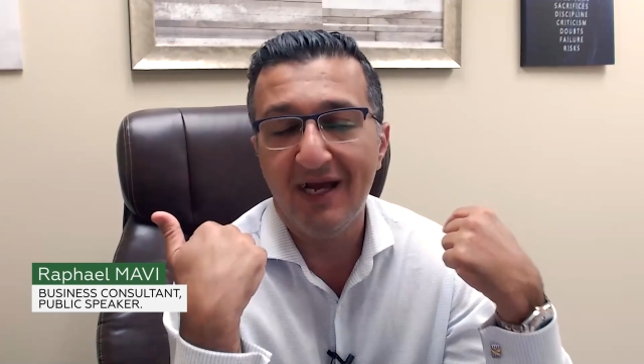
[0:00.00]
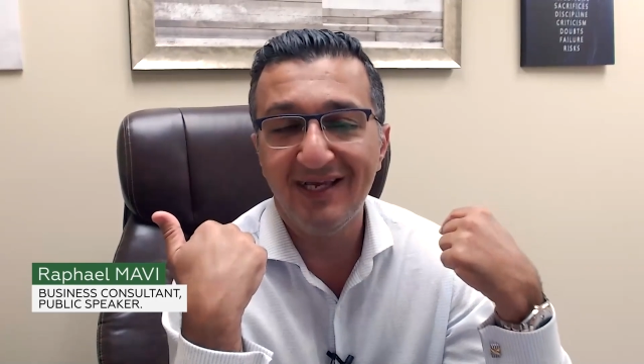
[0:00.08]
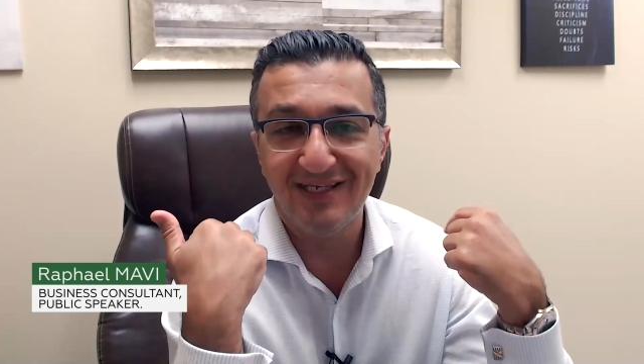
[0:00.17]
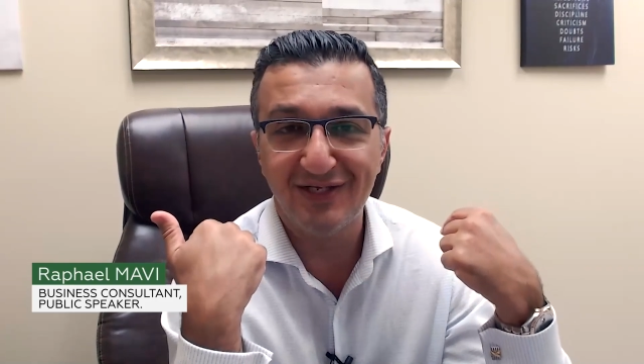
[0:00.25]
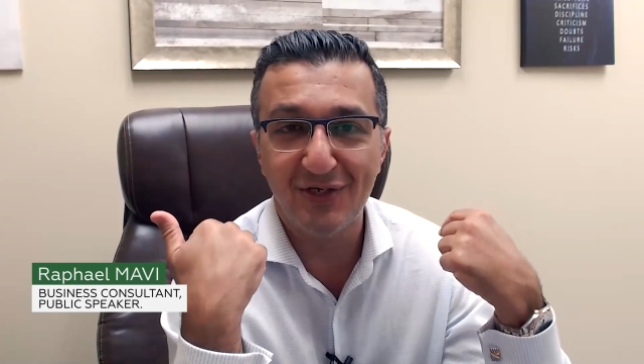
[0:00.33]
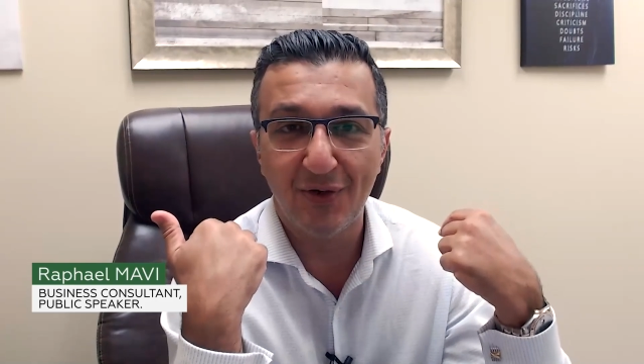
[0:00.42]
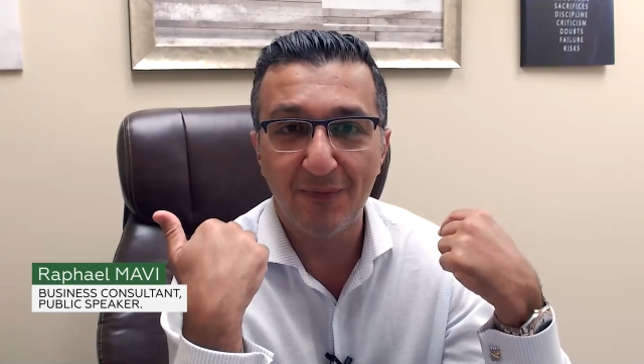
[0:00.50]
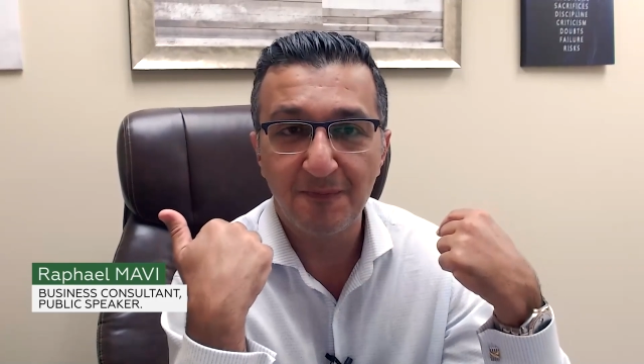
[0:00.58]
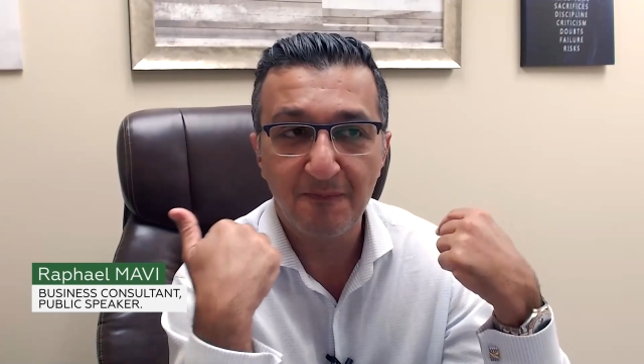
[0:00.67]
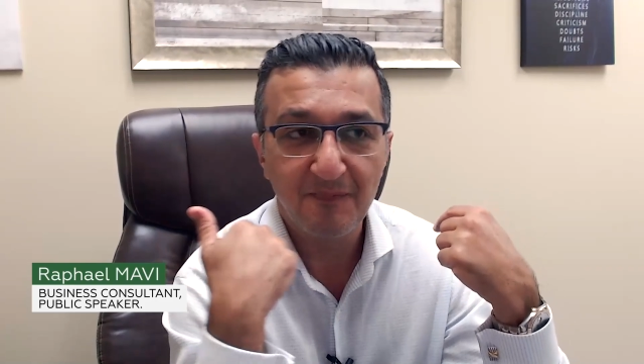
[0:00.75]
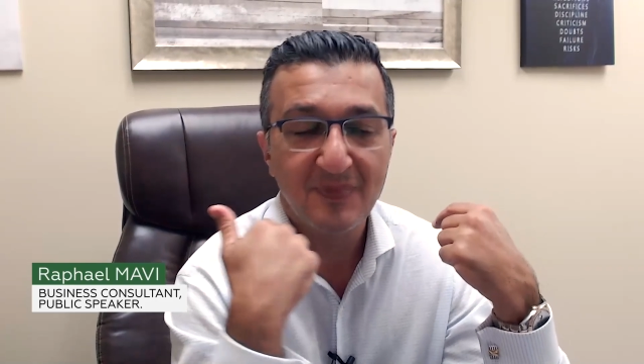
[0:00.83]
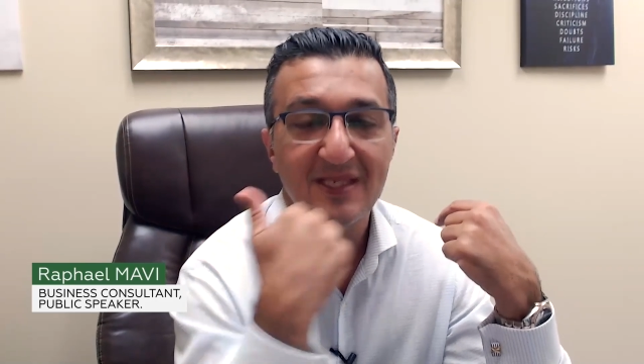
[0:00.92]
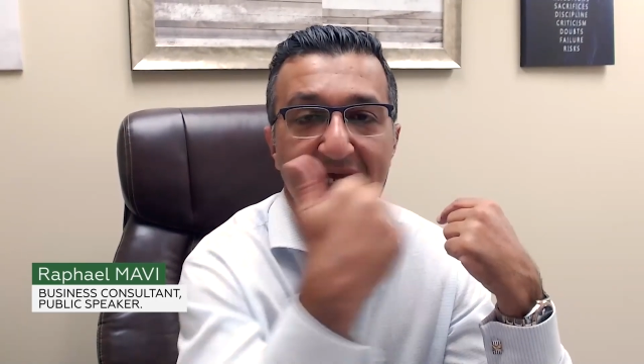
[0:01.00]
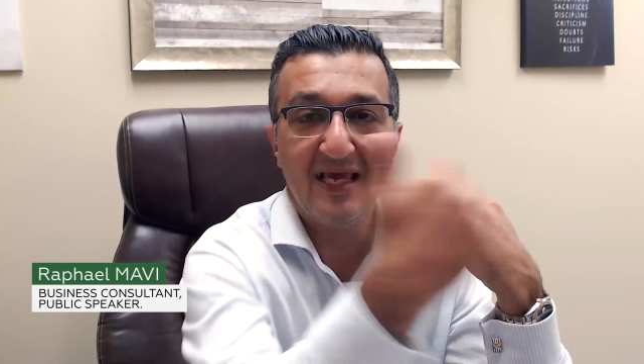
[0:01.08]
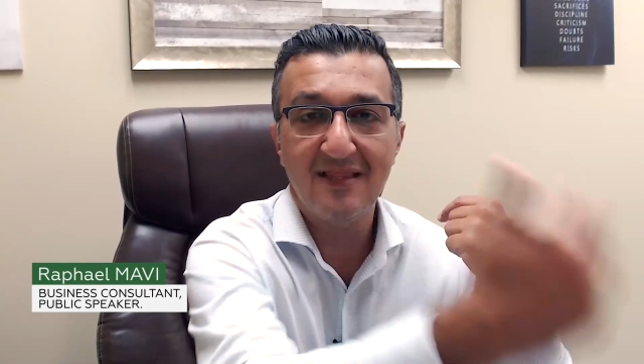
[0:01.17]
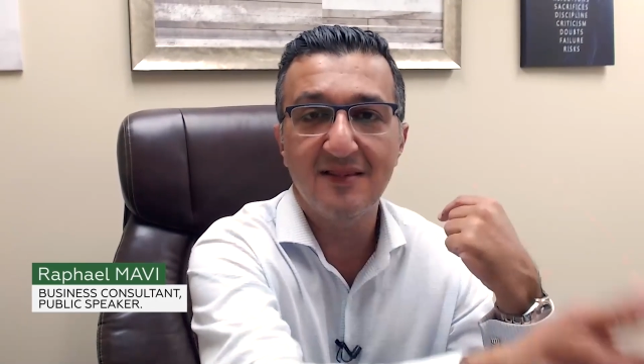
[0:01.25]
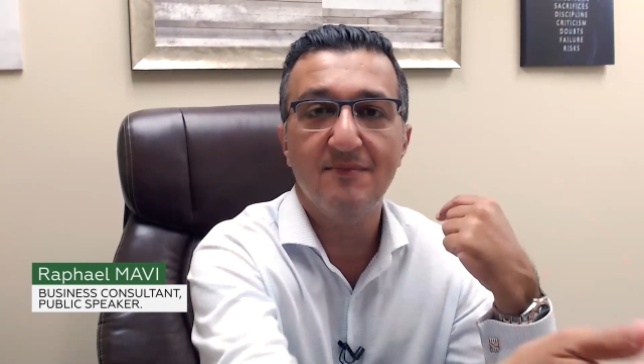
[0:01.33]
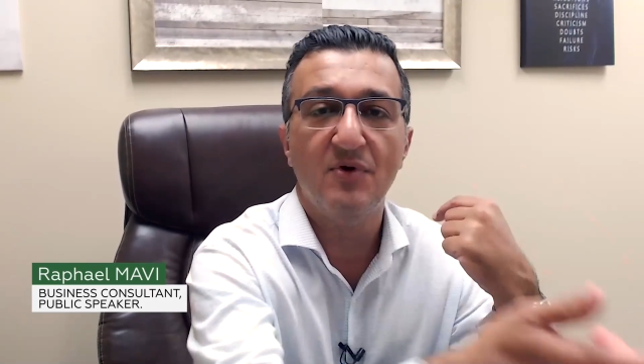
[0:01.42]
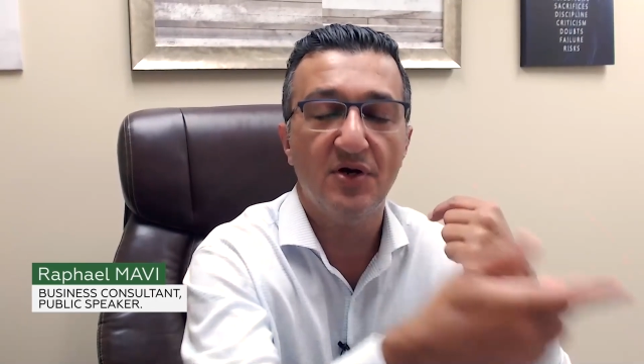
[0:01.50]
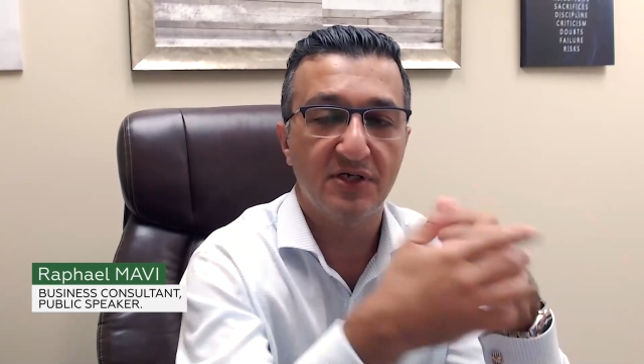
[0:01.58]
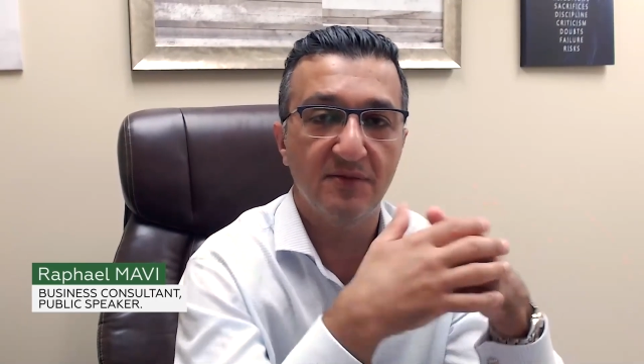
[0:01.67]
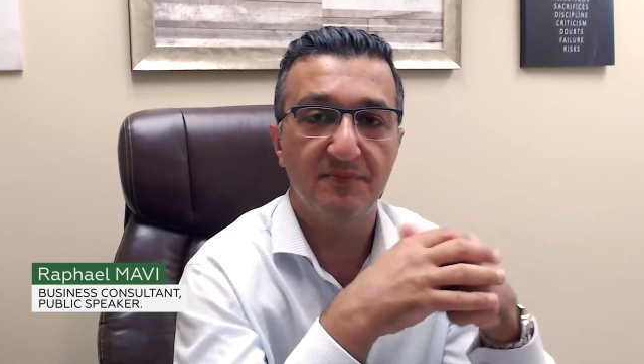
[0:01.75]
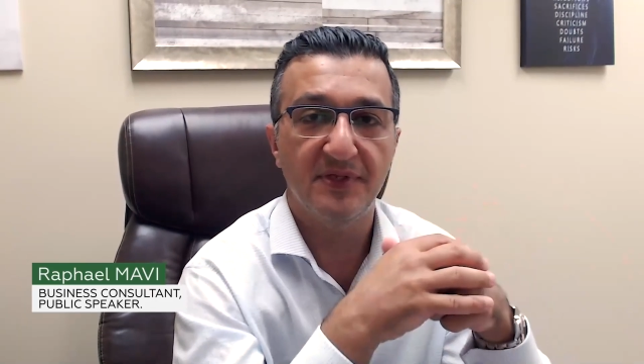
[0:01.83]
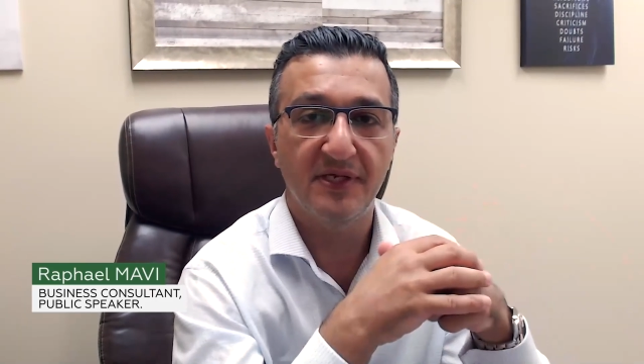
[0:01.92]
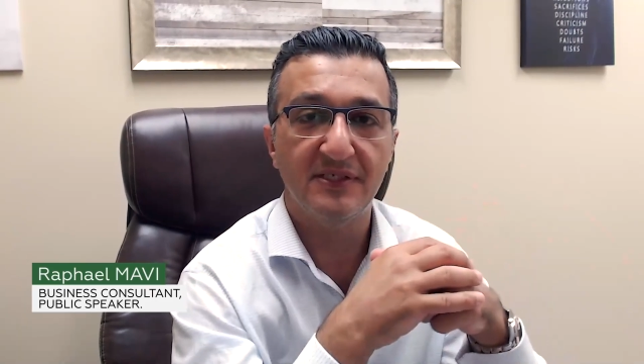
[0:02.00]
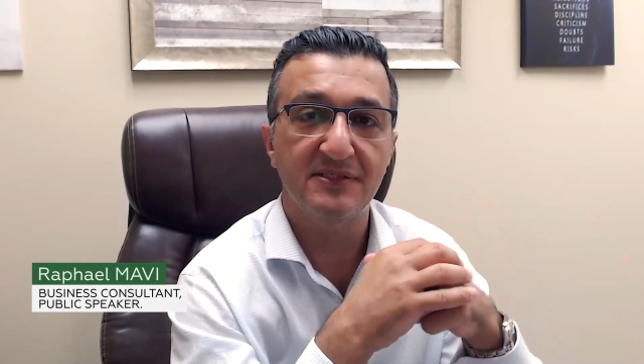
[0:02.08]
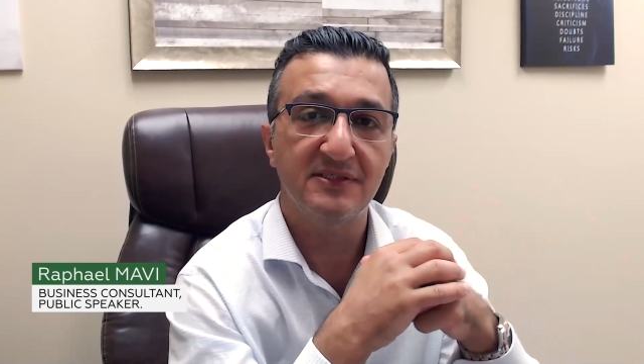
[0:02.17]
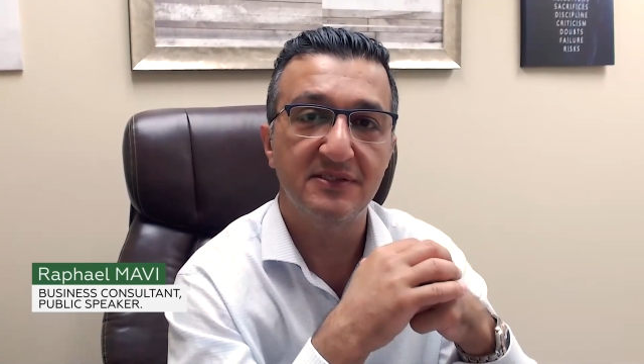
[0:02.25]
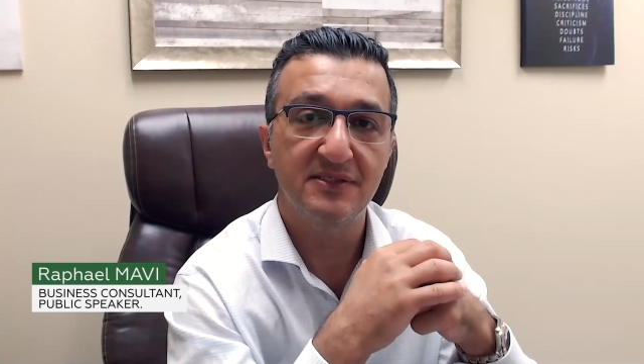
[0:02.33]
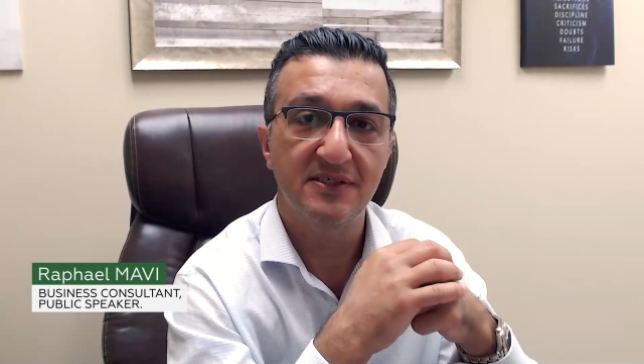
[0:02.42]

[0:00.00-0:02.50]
ego in the marketplace.